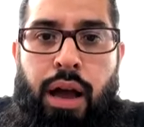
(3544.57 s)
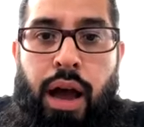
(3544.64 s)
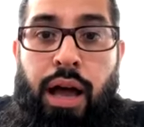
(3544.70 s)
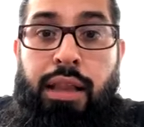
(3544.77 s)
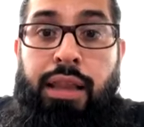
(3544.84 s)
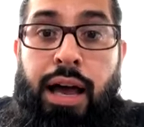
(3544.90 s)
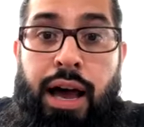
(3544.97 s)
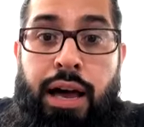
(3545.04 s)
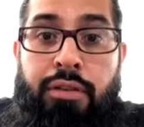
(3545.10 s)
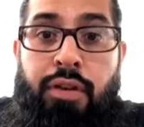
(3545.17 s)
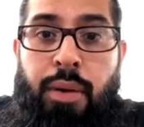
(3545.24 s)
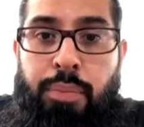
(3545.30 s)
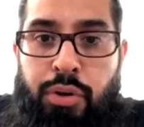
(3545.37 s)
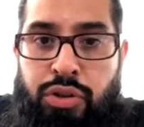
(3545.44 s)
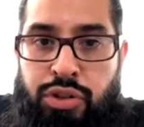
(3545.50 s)
a lot of
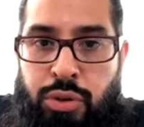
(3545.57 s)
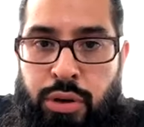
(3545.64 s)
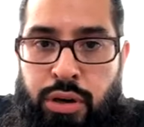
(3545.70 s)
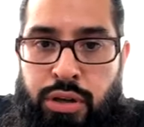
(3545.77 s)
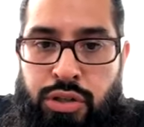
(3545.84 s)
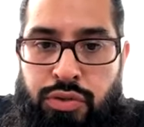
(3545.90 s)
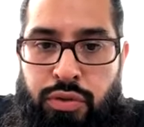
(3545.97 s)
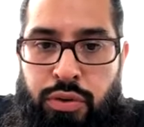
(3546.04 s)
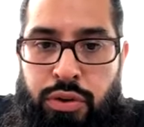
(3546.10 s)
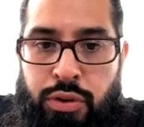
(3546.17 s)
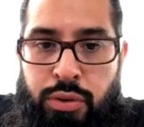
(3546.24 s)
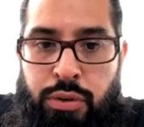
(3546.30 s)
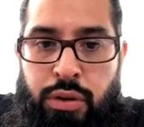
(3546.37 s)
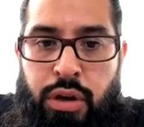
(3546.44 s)
opportunities for you.